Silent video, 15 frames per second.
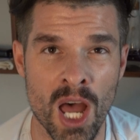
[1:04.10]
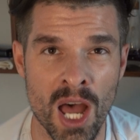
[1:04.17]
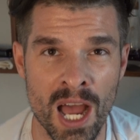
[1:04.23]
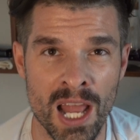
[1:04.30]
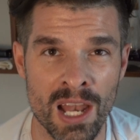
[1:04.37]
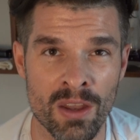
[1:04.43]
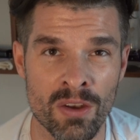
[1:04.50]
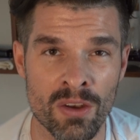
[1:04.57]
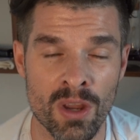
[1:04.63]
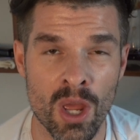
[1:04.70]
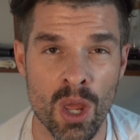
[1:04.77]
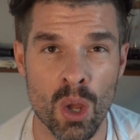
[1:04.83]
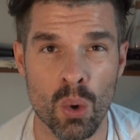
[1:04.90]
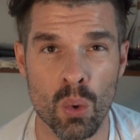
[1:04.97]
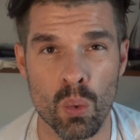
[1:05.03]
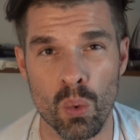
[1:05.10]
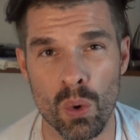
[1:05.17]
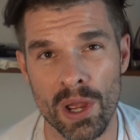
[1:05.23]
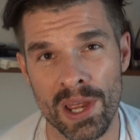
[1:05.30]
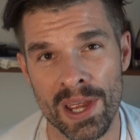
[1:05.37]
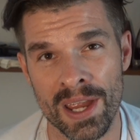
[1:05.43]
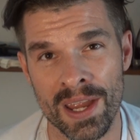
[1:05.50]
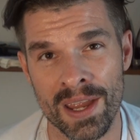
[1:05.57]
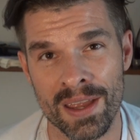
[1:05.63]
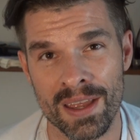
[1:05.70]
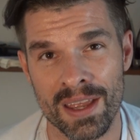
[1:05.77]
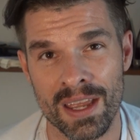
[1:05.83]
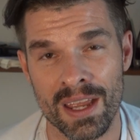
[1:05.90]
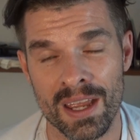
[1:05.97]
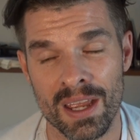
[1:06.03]
island where
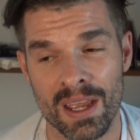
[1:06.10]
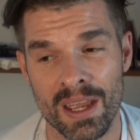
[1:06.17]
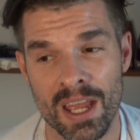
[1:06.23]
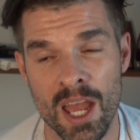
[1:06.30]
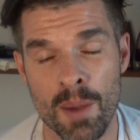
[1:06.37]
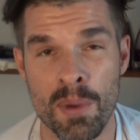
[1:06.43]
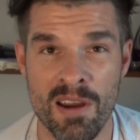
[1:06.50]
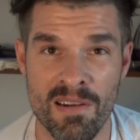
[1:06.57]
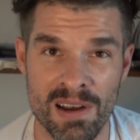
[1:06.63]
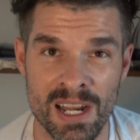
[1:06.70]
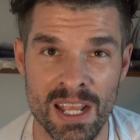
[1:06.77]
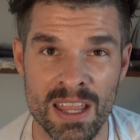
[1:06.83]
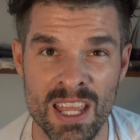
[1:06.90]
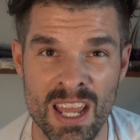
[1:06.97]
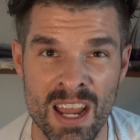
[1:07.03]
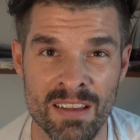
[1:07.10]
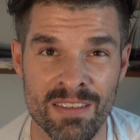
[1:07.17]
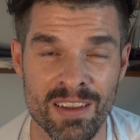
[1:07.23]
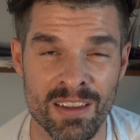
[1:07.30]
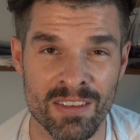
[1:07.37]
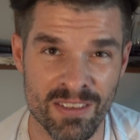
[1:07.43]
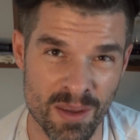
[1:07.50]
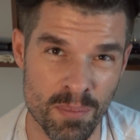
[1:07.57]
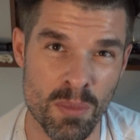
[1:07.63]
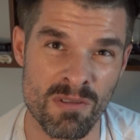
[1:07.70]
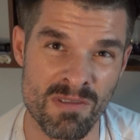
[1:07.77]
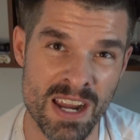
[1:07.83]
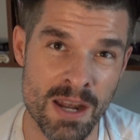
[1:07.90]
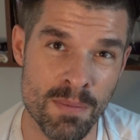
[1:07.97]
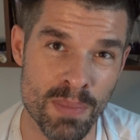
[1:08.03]
apparently there's a
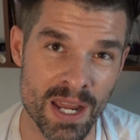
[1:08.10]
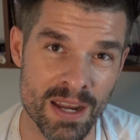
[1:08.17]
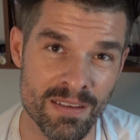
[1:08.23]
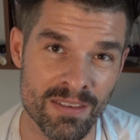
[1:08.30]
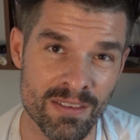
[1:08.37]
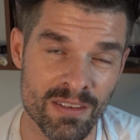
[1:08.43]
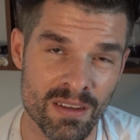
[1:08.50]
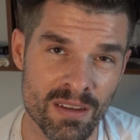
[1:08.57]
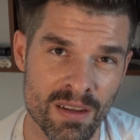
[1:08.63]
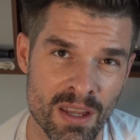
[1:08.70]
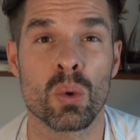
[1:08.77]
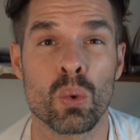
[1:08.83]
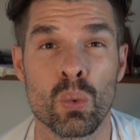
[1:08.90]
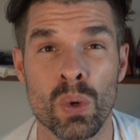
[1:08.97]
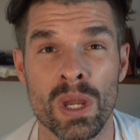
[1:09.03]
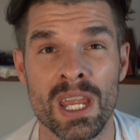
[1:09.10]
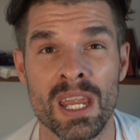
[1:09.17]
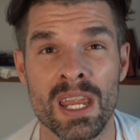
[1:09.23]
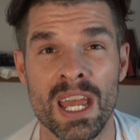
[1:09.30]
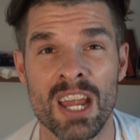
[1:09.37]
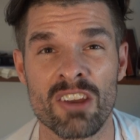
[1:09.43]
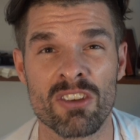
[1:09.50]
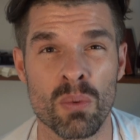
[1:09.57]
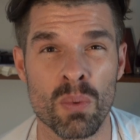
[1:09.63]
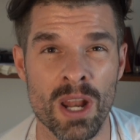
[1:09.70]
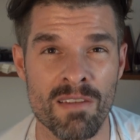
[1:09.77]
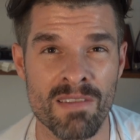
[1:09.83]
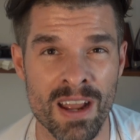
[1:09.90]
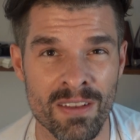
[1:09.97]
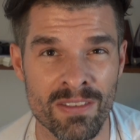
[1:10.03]
submarine base. We actually went
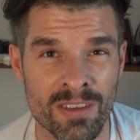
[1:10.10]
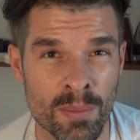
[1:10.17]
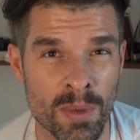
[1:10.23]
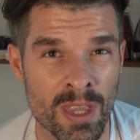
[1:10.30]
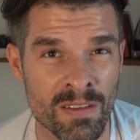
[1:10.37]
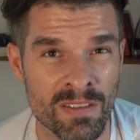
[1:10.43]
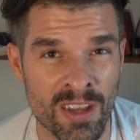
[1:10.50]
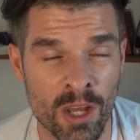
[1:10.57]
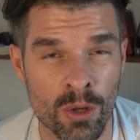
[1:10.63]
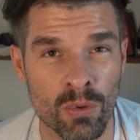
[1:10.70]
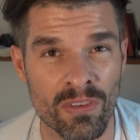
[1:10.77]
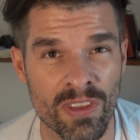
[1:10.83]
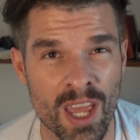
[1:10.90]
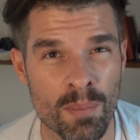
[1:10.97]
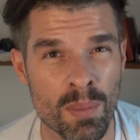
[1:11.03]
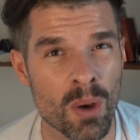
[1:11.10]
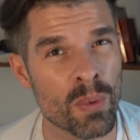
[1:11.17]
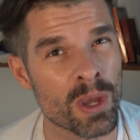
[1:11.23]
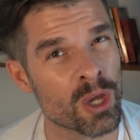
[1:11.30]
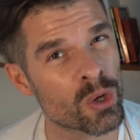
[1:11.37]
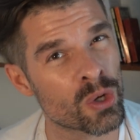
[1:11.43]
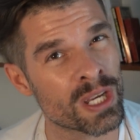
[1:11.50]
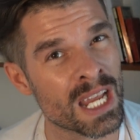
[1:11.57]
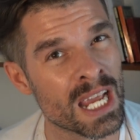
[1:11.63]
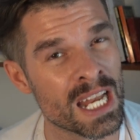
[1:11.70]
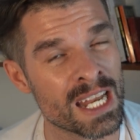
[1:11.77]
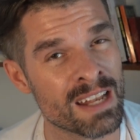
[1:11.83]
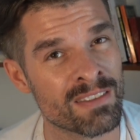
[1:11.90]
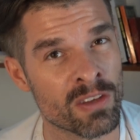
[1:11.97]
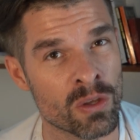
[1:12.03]
around some of the tunnels there, but we couldn't get
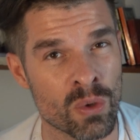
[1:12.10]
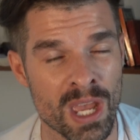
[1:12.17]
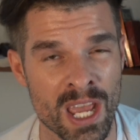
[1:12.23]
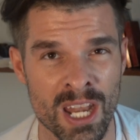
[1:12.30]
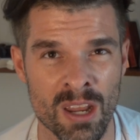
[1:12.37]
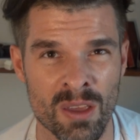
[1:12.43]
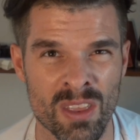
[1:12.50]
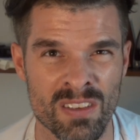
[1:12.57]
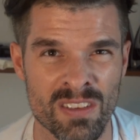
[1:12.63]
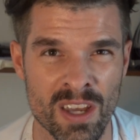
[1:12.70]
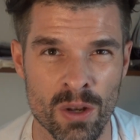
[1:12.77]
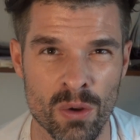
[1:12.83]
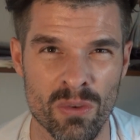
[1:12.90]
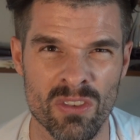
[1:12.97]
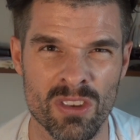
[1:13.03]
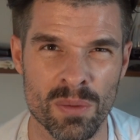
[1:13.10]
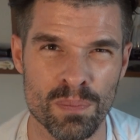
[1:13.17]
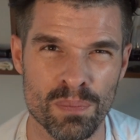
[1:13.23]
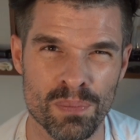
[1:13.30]
into any of the tunnels.